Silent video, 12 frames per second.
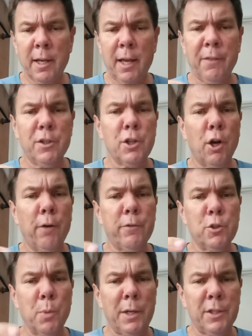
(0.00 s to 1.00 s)
And the
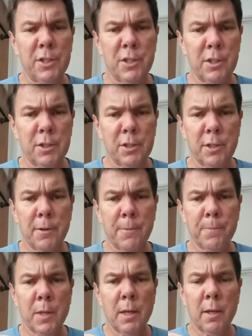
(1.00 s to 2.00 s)
Jehovah's Witnesses
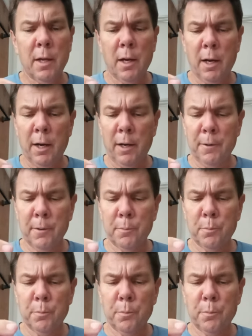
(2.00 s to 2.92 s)
were